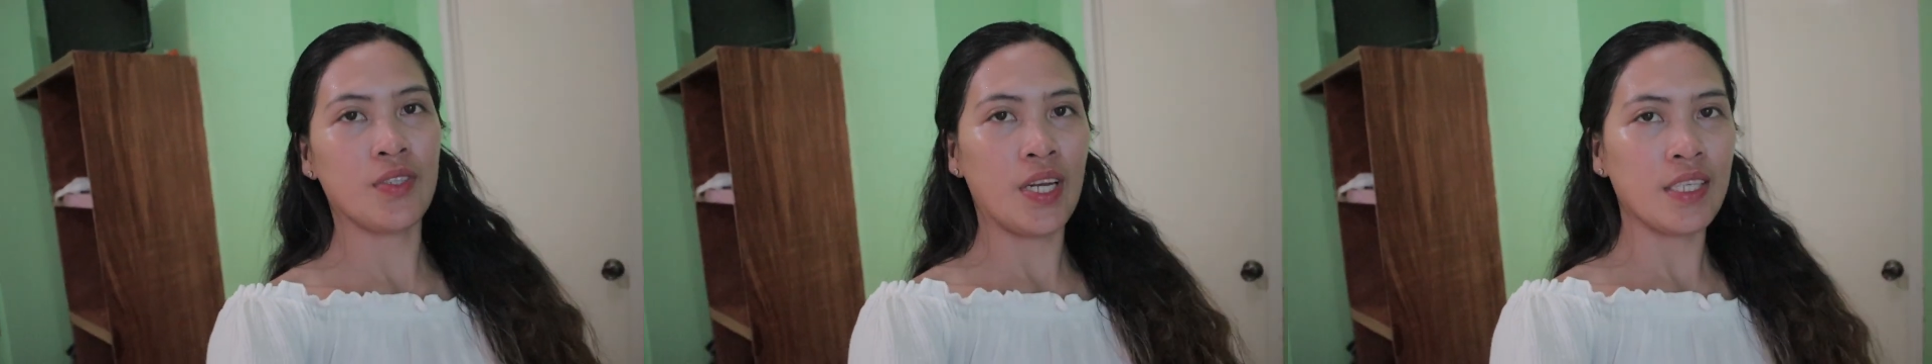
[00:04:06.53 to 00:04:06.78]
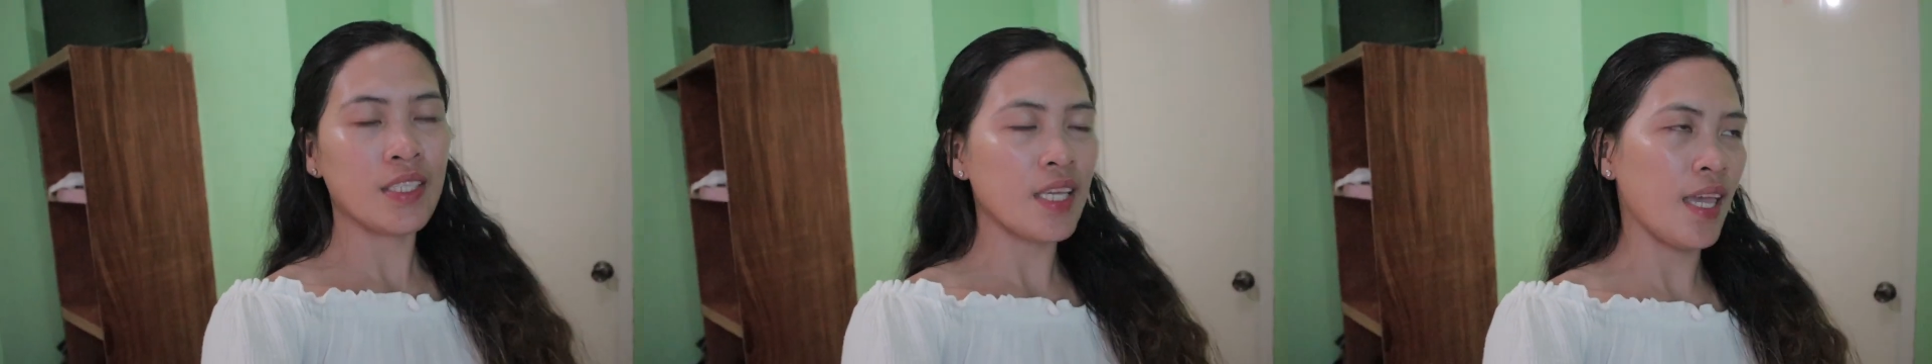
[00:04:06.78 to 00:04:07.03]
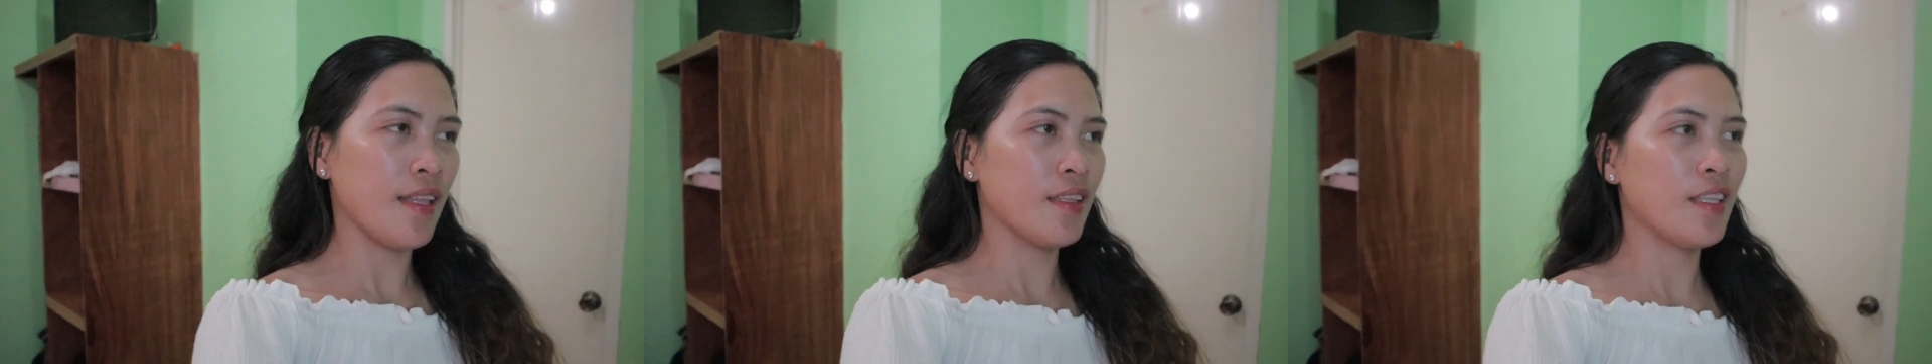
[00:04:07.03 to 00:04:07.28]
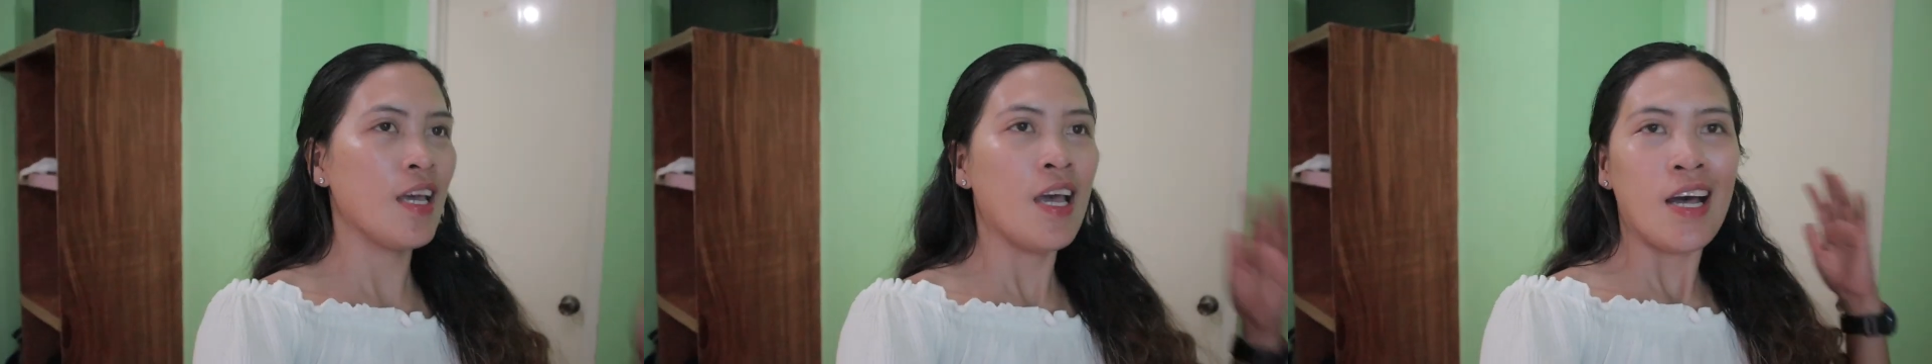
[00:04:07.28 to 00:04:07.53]
rest and
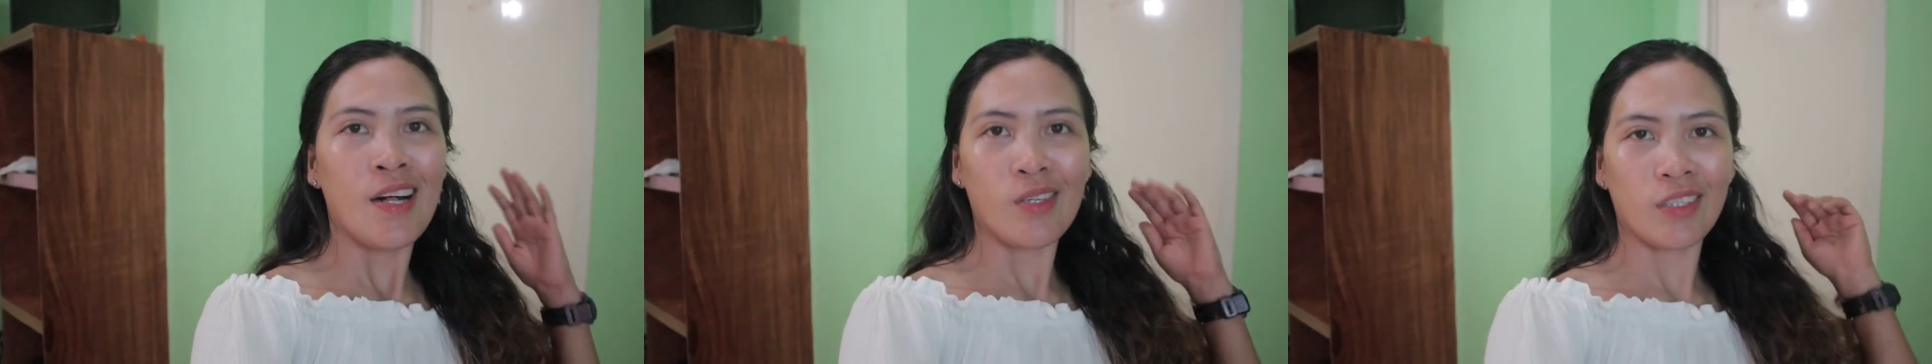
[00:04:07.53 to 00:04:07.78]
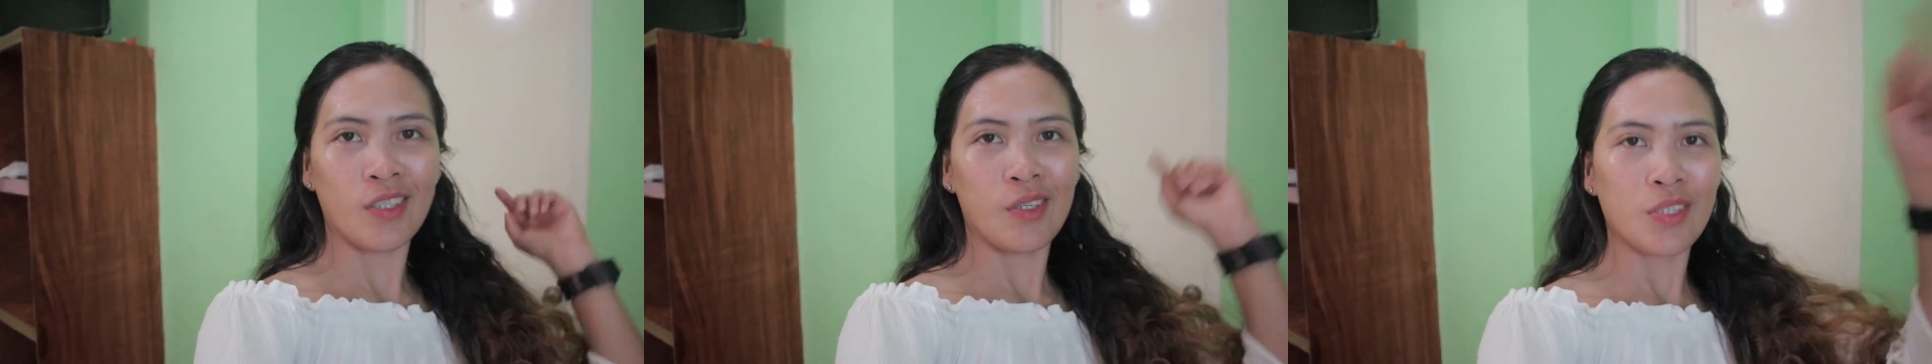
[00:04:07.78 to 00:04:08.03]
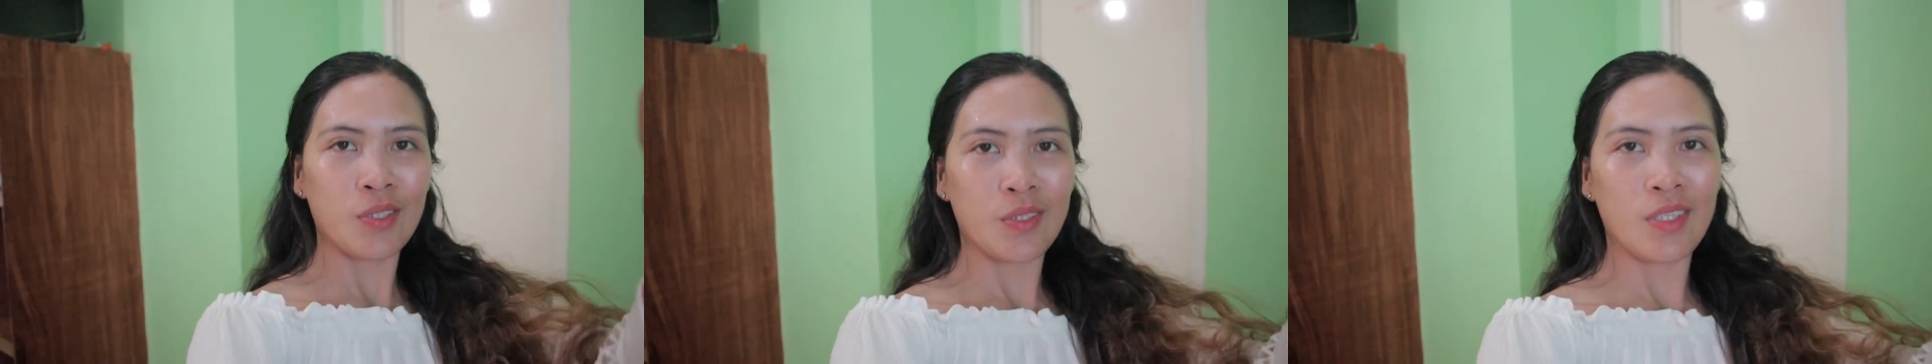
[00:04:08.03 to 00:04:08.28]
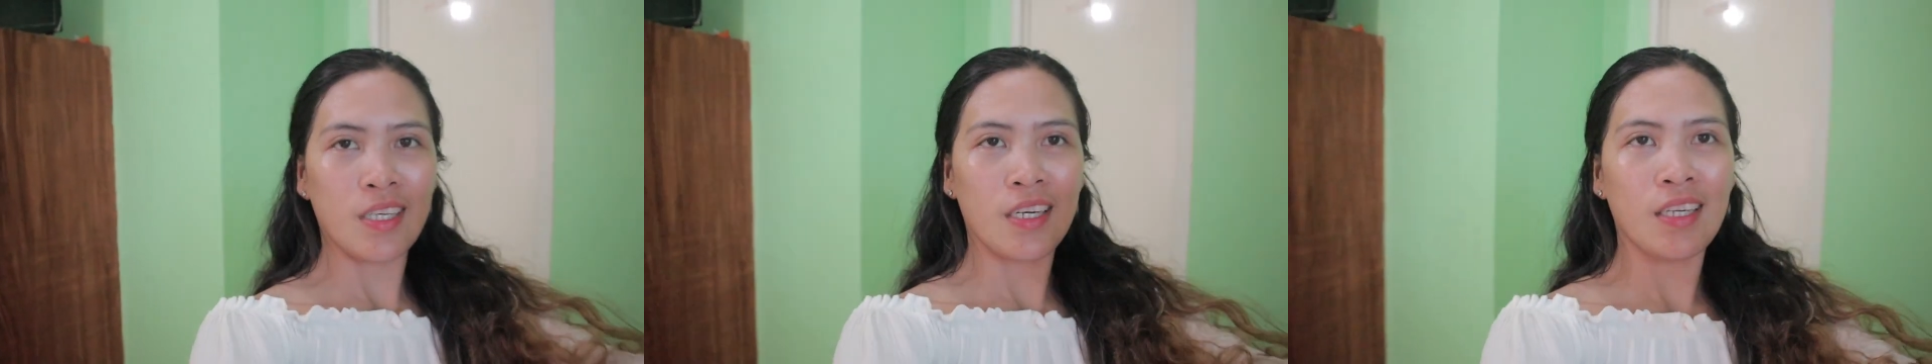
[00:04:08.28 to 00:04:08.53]
we'll go to
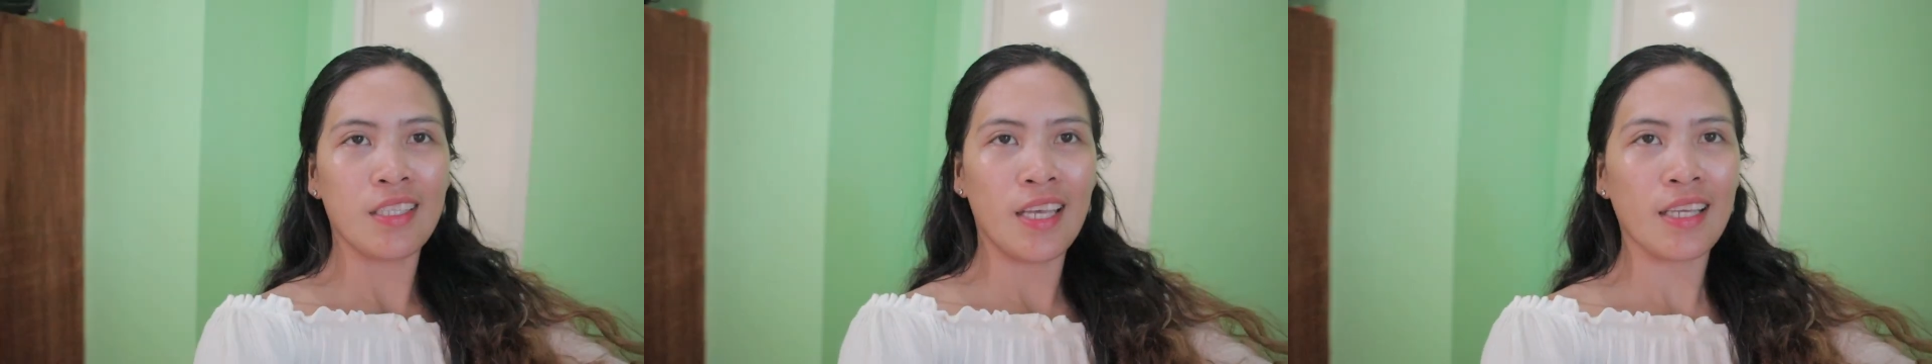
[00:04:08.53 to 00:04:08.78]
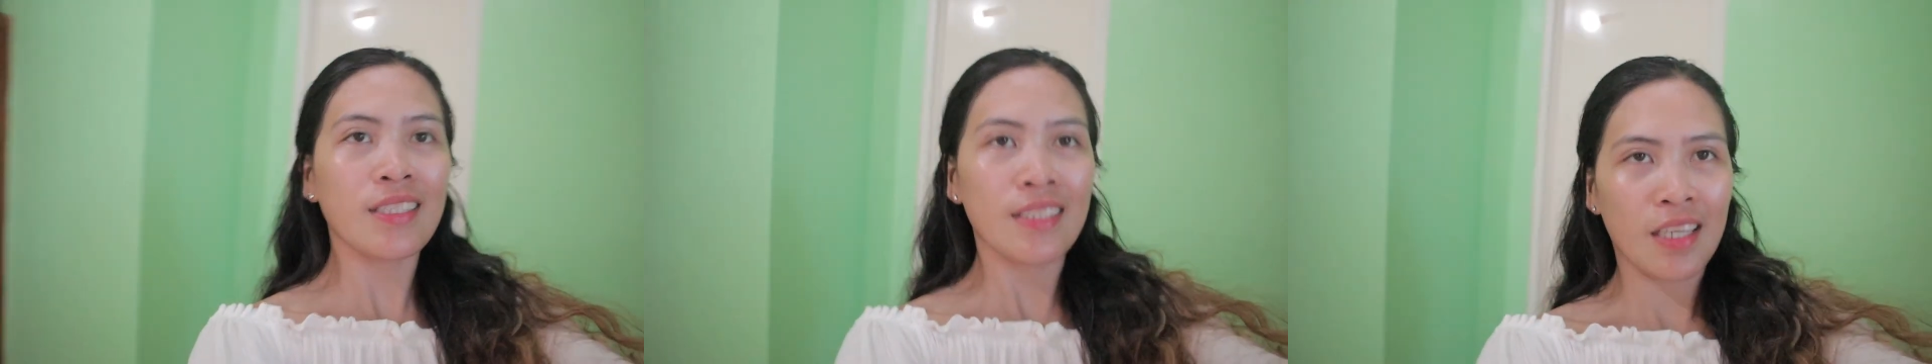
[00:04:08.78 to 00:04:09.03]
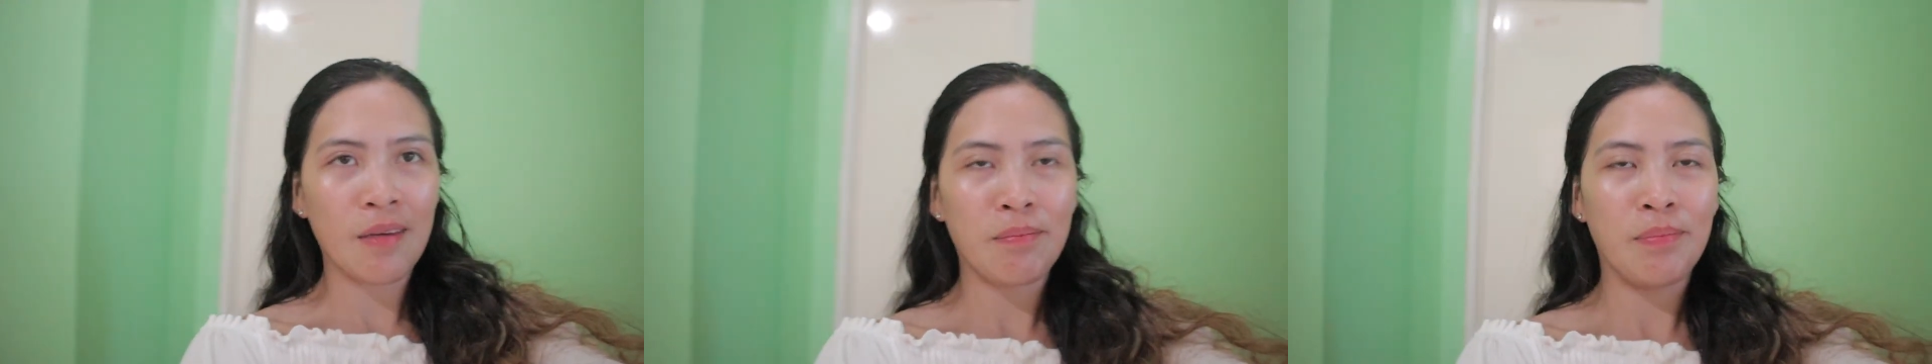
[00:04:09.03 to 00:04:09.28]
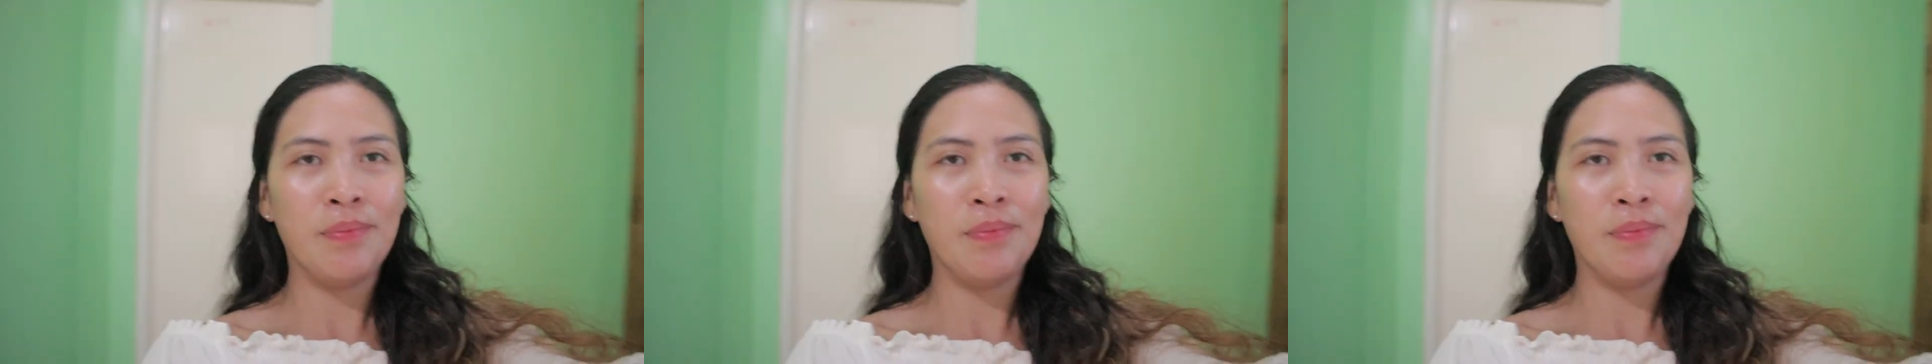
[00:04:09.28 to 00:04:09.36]
the next stop.